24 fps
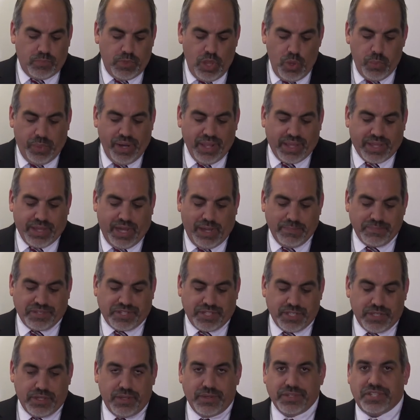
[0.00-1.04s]
when it comes
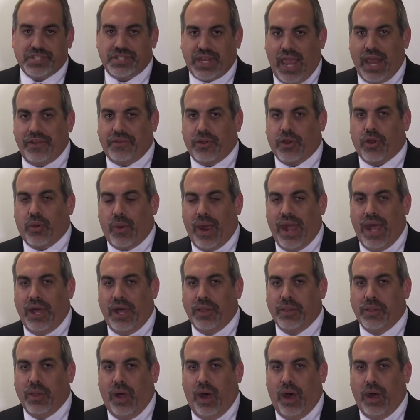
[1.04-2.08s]
to stand your
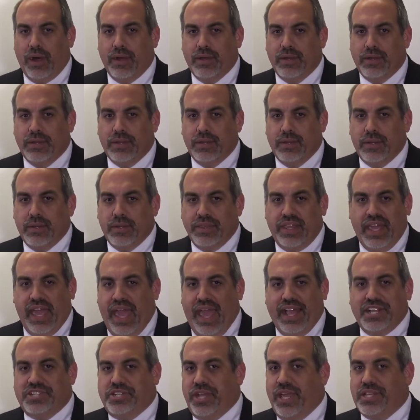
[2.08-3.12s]
ground law. The
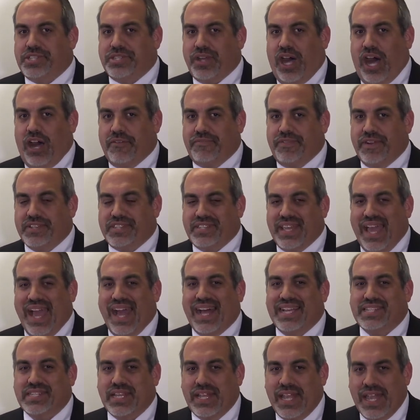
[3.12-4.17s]
AG's office
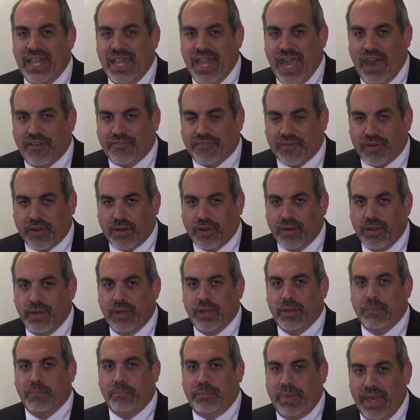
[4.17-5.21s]
has never
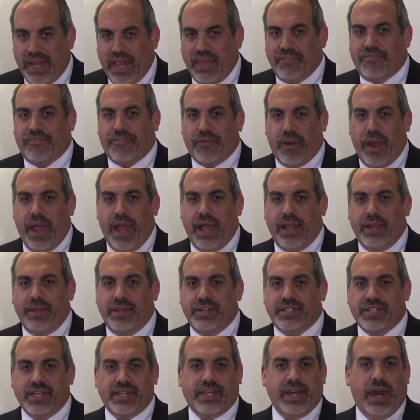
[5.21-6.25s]
been a
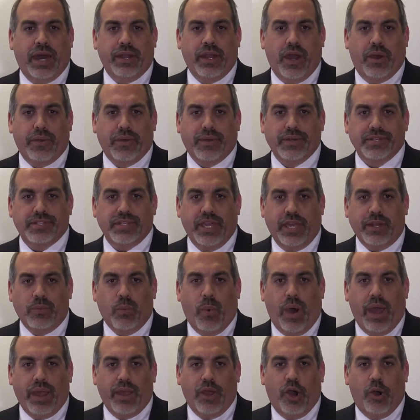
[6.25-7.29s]
friend to gun owners in
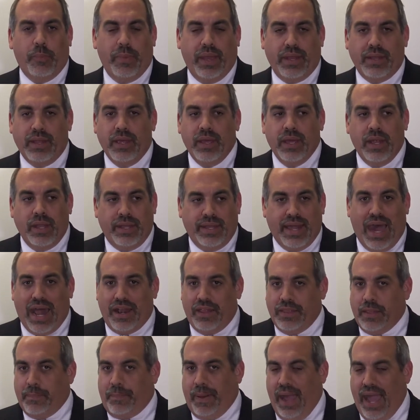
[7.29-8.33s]
Wyoming, not
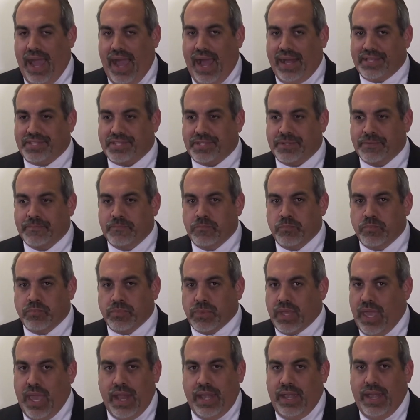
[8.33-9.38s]
in the past
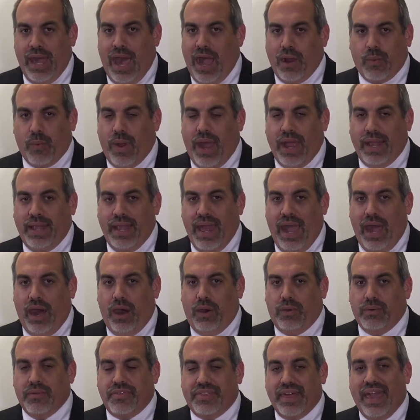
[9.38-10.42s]
and not right
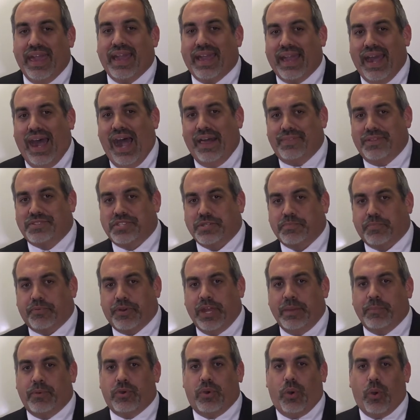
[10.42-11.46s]
now. Thank God the
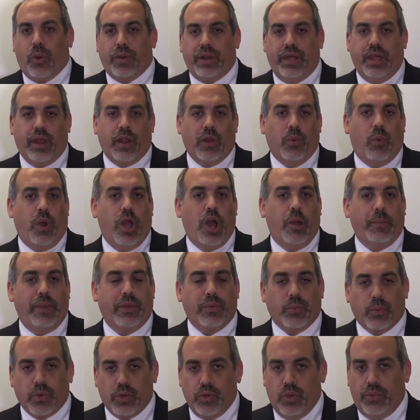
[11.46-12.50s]
Supreme Court here in
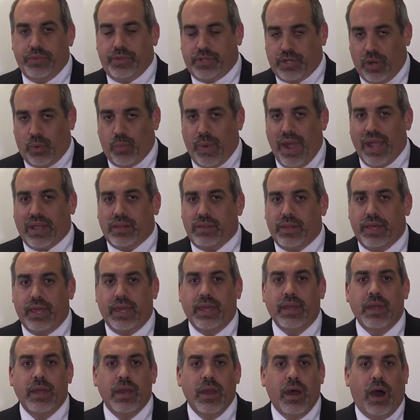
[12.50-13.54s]
Wyoming ruled
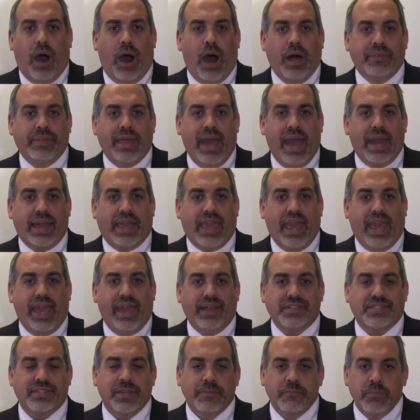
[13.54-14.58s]
correctly on that
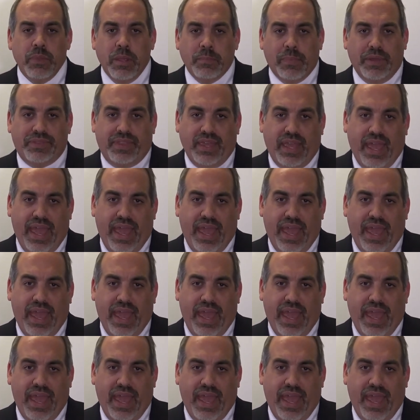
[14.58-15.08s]
case, but the